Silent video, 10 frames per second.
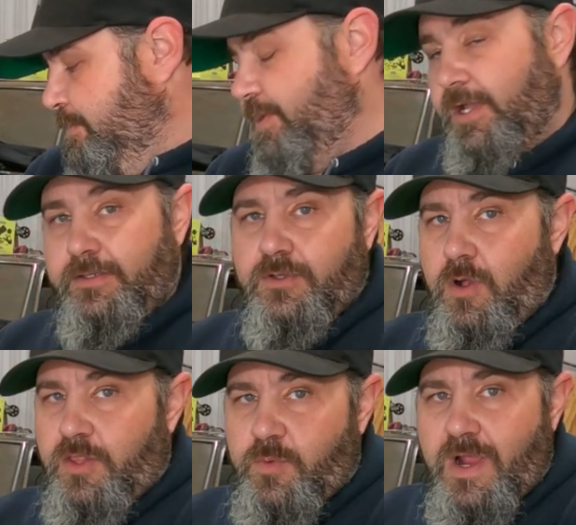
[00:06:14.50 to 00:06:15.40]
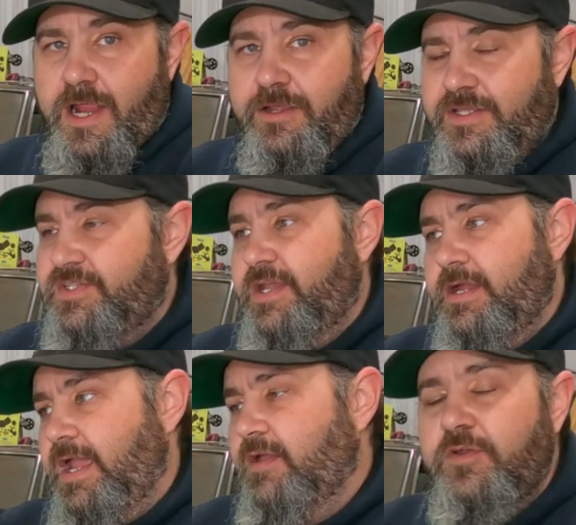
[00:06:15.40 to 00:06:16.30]
But all the wiring is
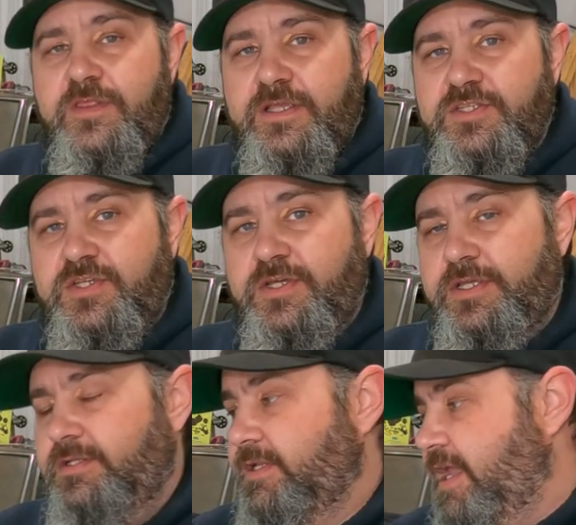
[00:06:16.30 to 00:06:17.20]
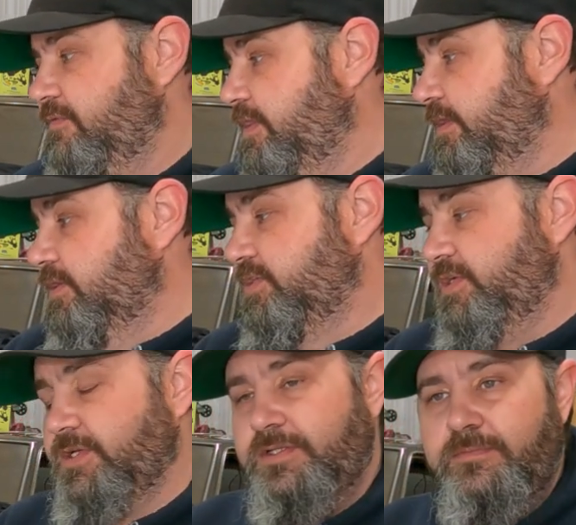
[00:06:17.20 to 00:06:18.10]
there, everything is good, everything looks
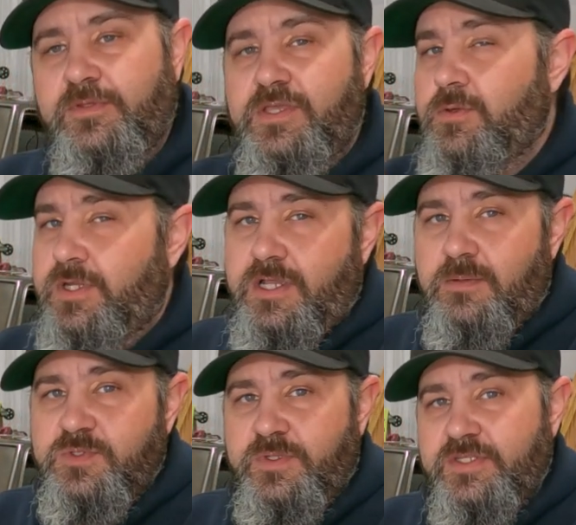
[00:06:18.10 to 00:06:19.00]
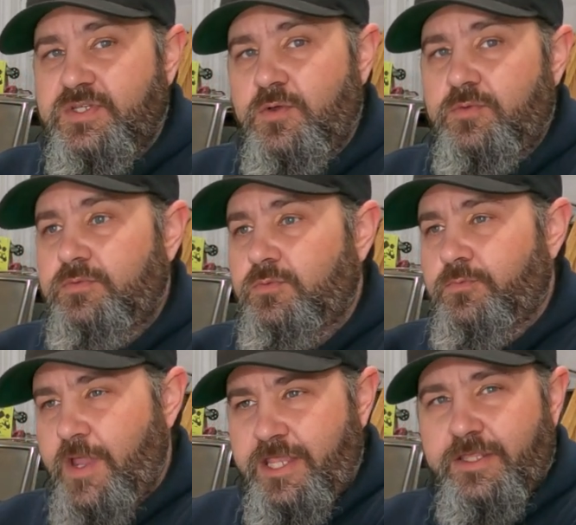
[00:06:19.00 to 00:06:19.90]
good. The unit comes with its own
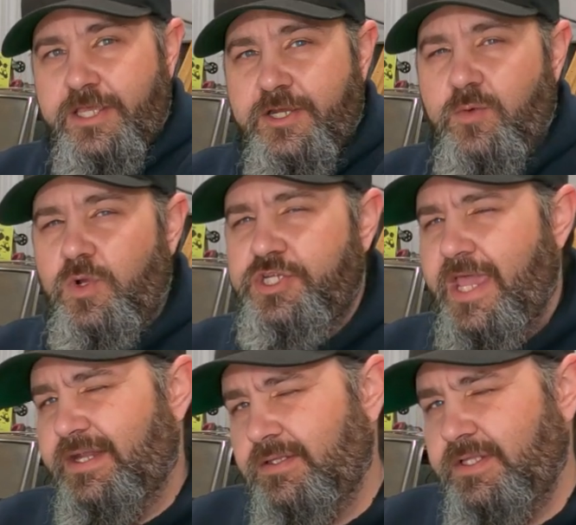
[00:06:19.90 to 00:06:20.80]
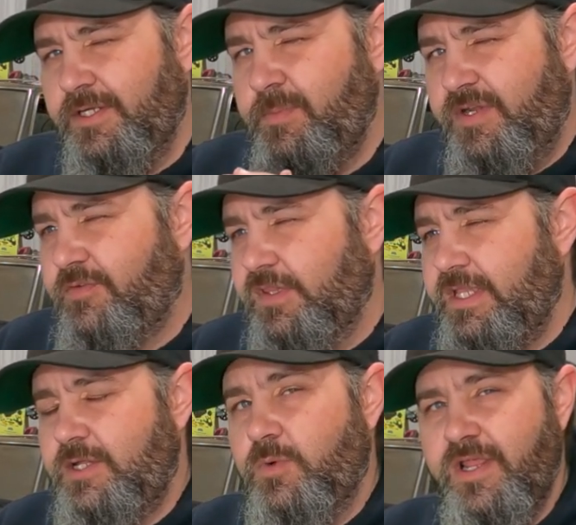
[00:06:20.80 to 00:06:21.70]
regulator, which had a little bit of a
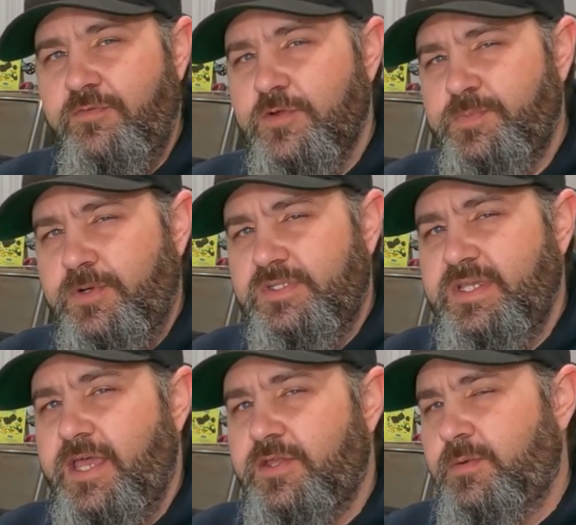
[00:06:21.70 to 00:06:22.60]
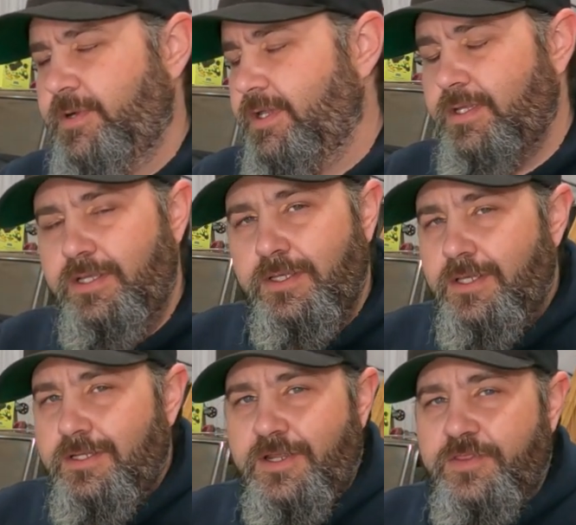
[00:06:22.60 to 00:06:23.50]
leak when I first put it together, but
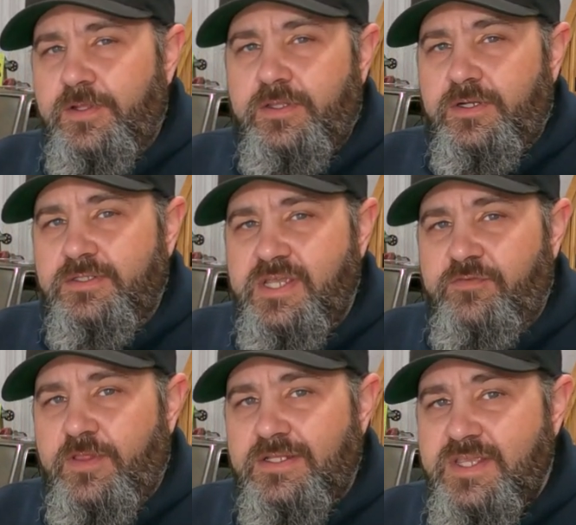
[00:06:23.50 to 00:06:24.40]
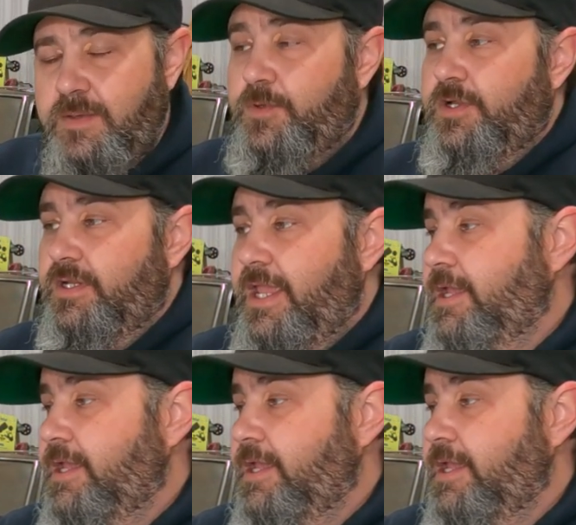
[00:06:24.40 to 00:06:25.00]
nothing a little Teflon tape couldn't